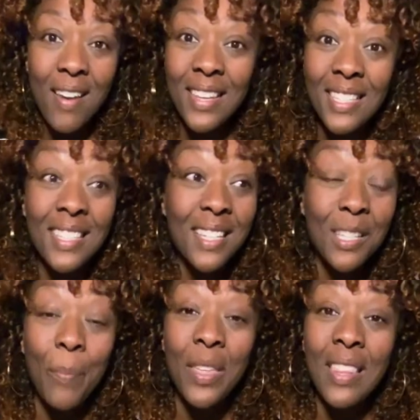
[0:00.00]
This is just
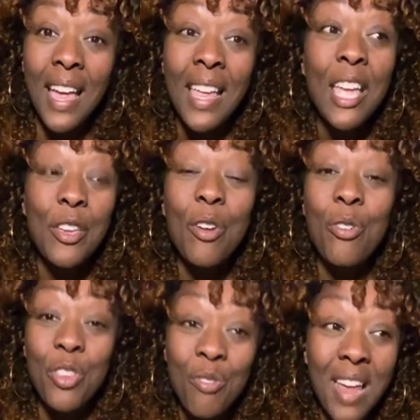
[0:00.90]
something that
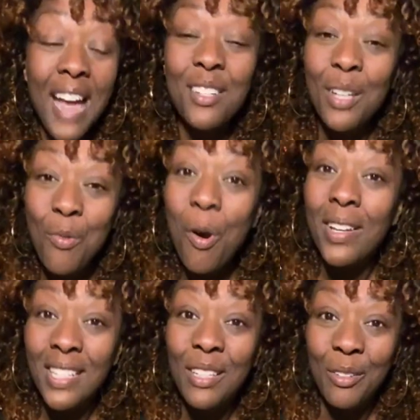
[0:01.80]
you naturally want
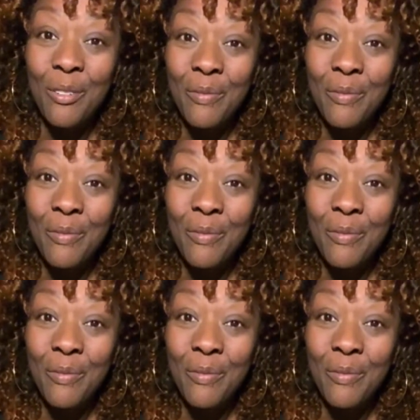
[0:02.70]
to do.